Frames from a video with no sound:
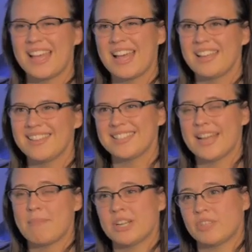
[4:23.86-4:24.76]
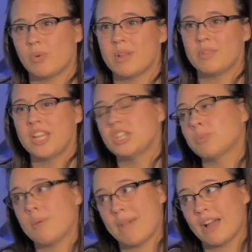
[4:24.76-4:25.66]
Eh, it's not much of one. He
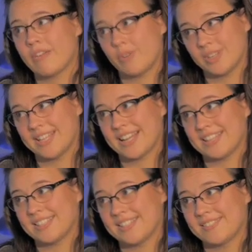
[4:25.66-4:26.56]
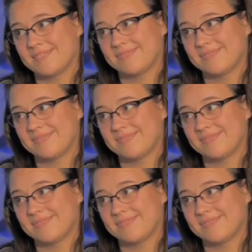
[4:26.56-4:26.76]
just went back four seconds